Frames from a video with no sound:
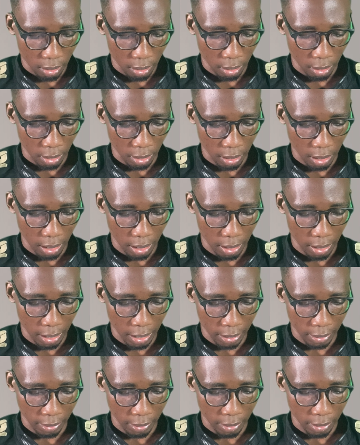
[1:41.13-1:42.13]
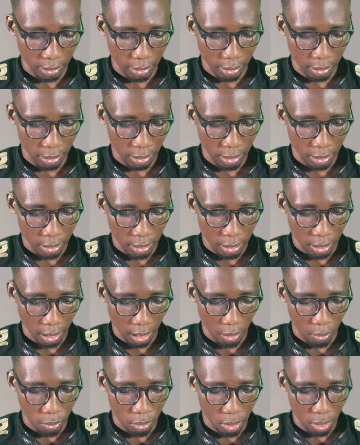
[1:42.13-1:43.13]
And then next.
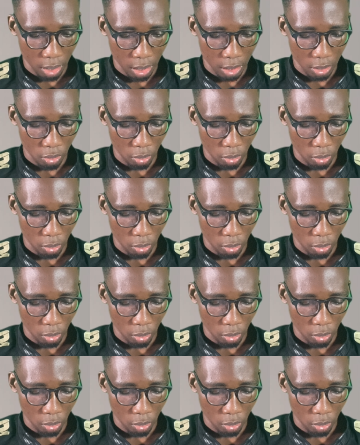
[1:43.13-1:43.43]
I'll withdraw it